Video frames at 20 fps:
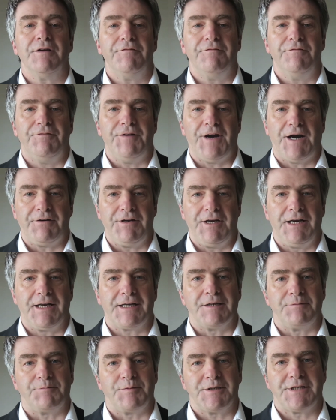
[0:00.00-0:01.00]
very
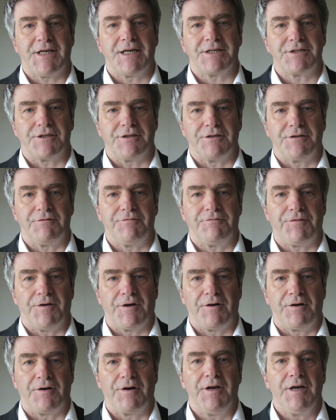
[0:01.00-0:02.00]
little protection
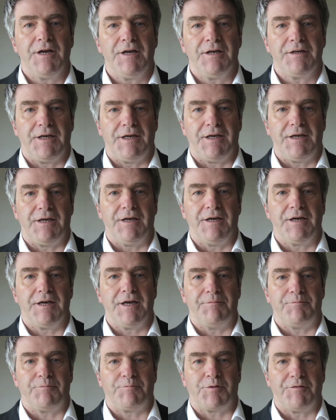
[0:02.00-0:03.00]
for the
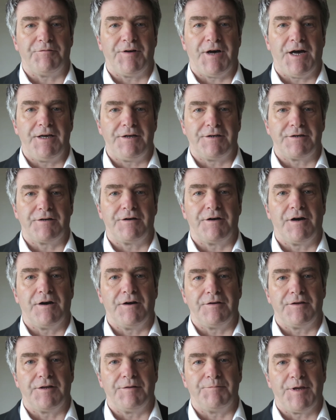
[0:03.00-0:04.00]
provider
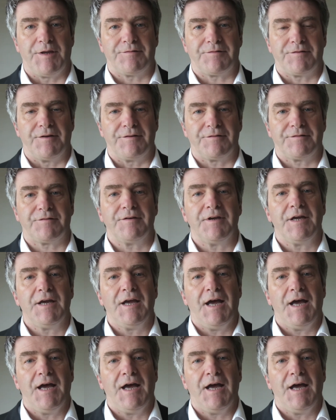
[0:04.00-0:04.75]
or the business.